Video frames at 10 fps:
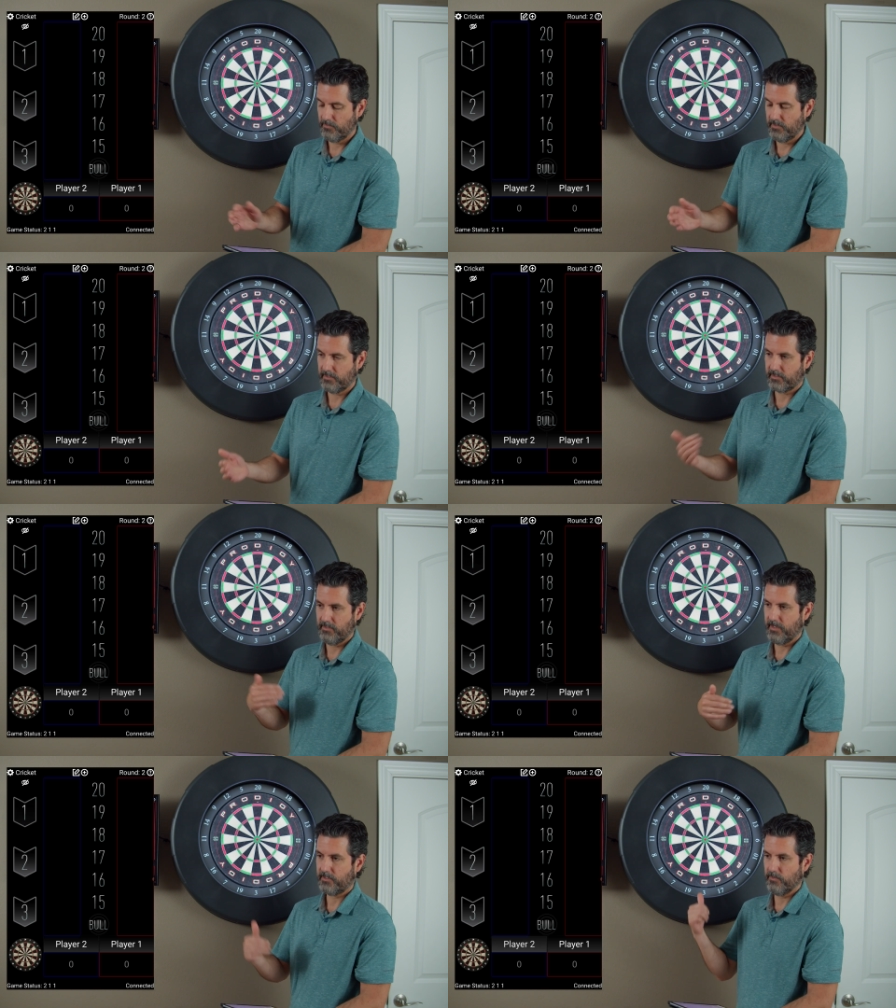you need to
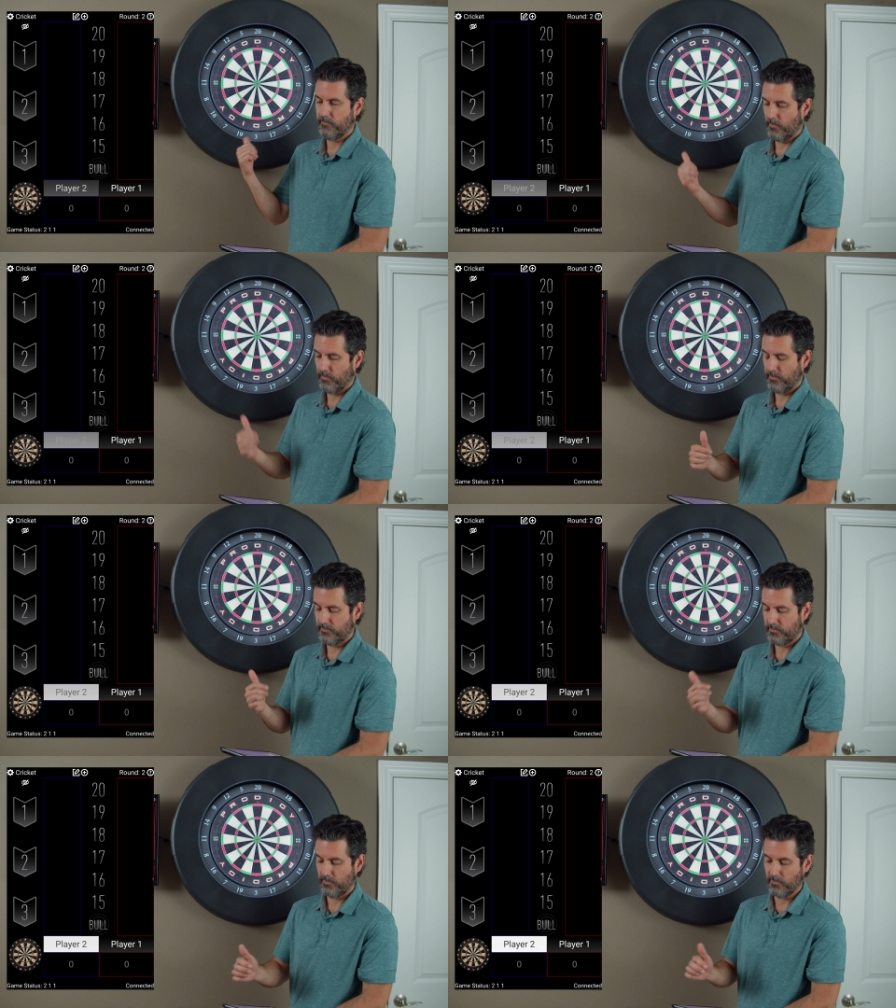connect your board
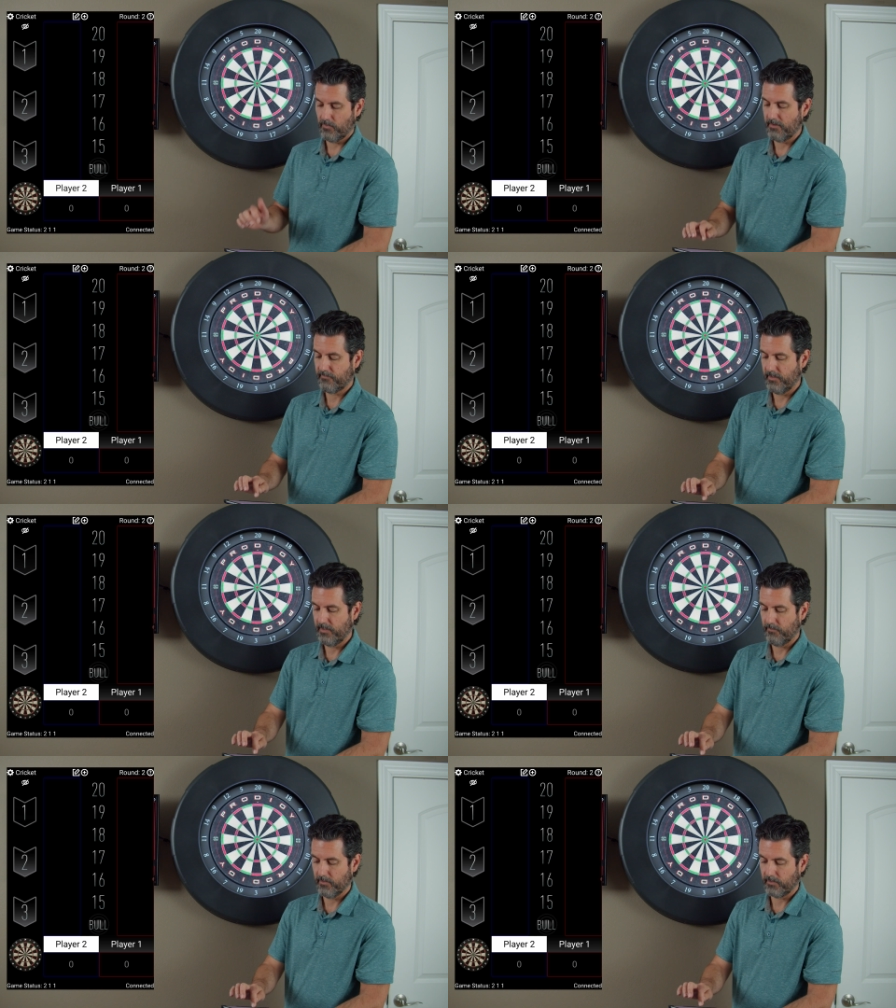to the Wi-Fi
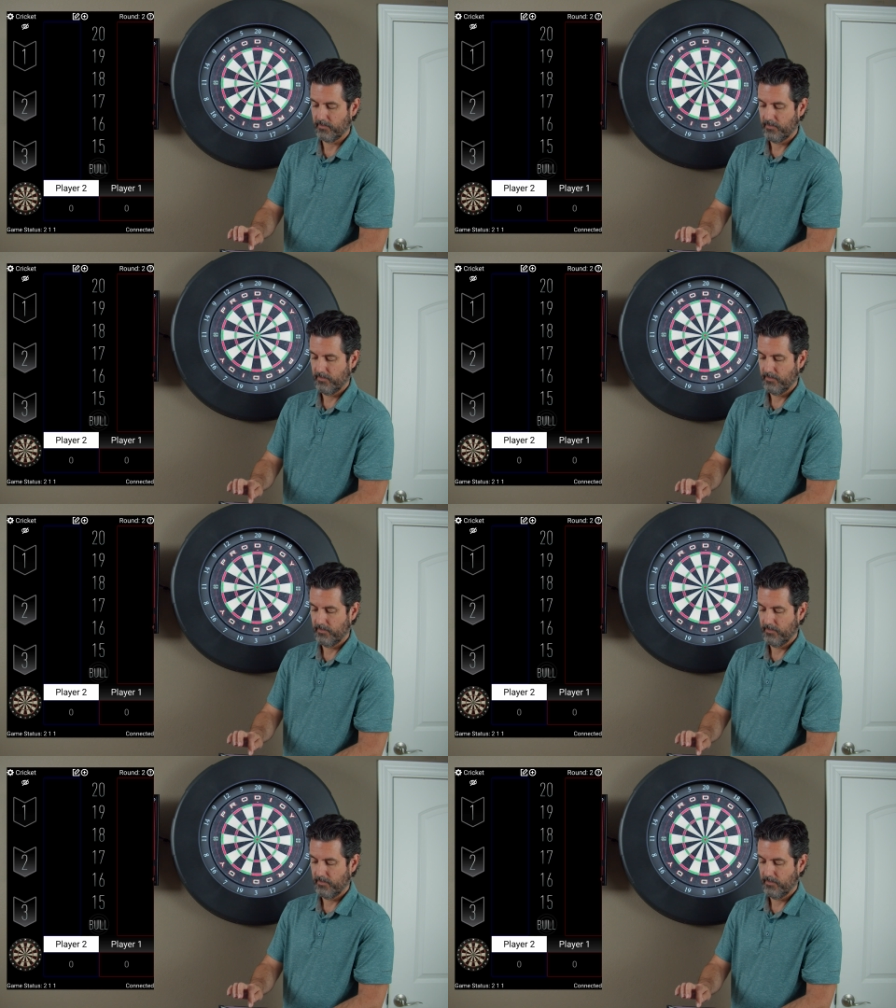network.